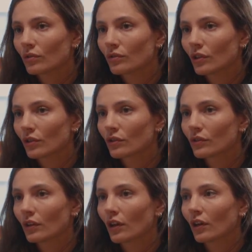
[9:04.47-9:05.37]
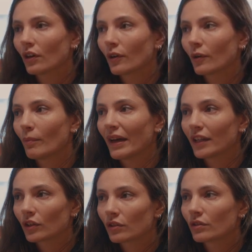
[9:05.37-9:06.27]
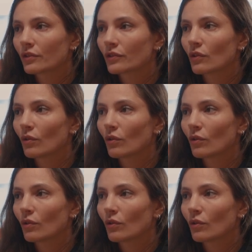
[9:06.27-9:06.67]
dirt bikers